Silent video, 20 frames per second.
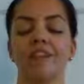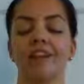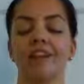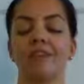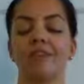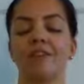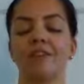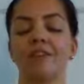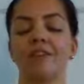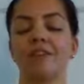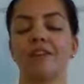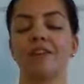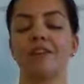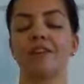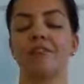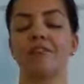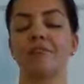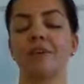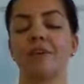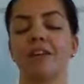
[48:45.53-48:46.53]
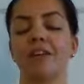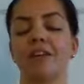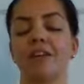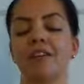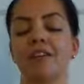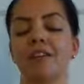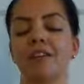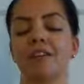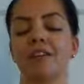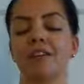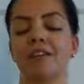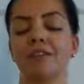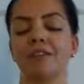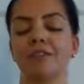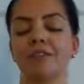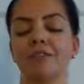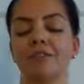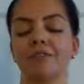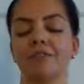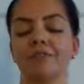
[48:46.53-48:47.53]
Let yourself be
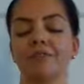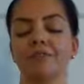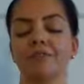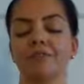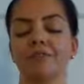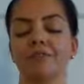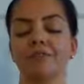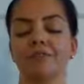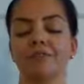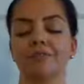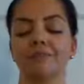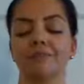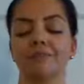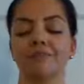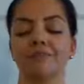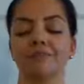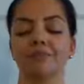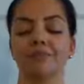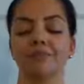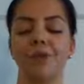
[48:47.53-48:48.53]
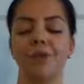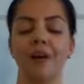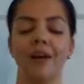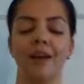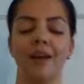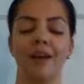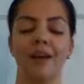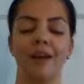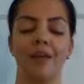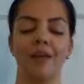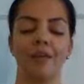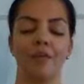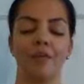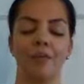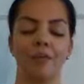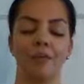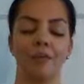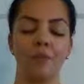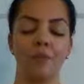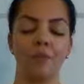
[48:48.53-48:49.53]
here right
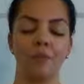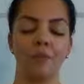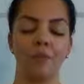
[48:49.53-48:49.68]
now.